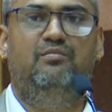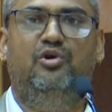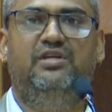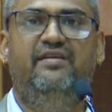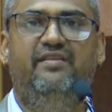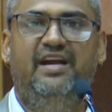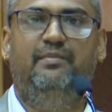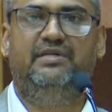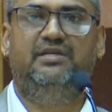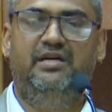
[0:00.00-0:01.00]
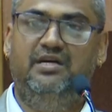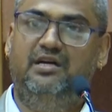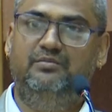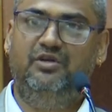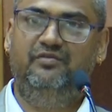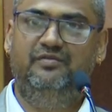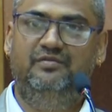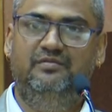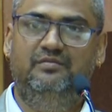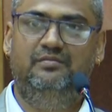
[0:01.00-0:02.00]
more than 20% in terms of
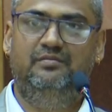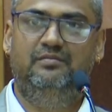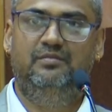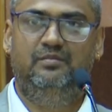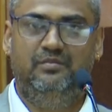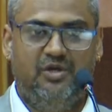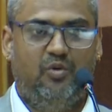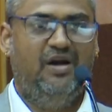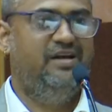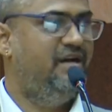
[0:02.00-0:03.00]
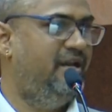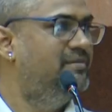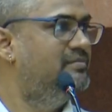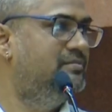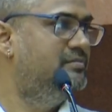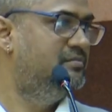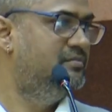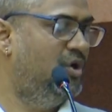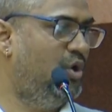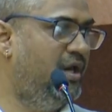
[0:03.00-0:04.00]
quantity.
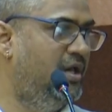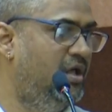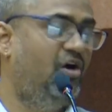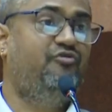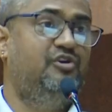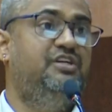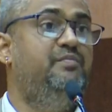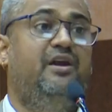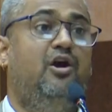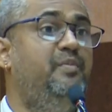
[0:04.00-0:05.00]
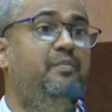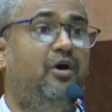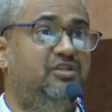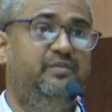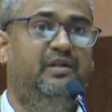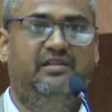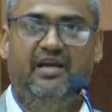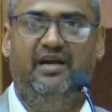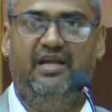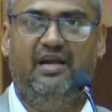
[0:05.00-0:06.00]
Okay. Of course, it may not be possible
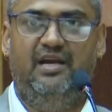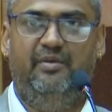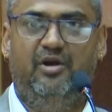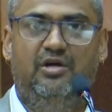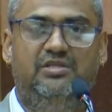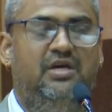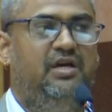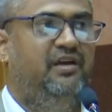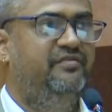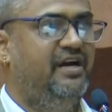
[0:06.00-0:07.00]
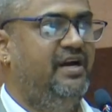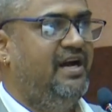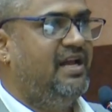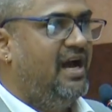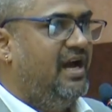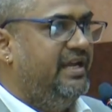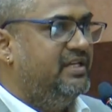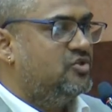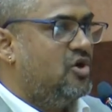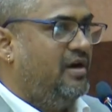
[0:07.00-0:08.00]
theoretically, because if the data
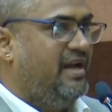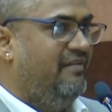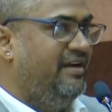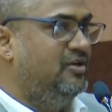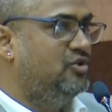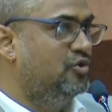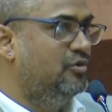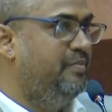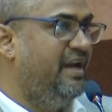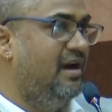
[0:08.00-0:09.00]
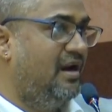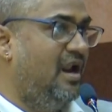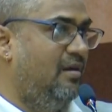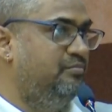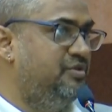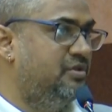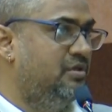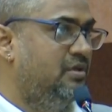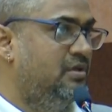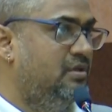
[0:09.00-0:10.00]
is not having two bigger lumps,
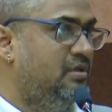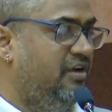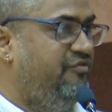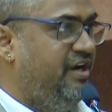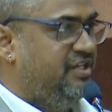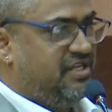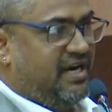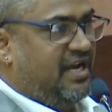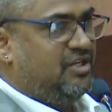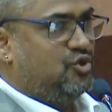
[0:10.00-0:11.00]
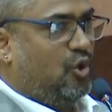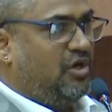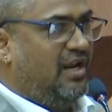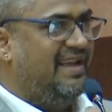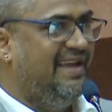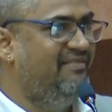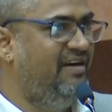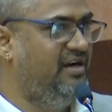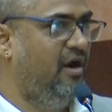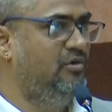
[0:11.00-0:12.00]
if it is data is totally
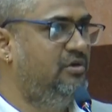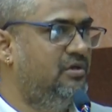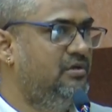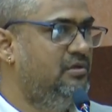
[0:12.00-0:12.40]
evened out,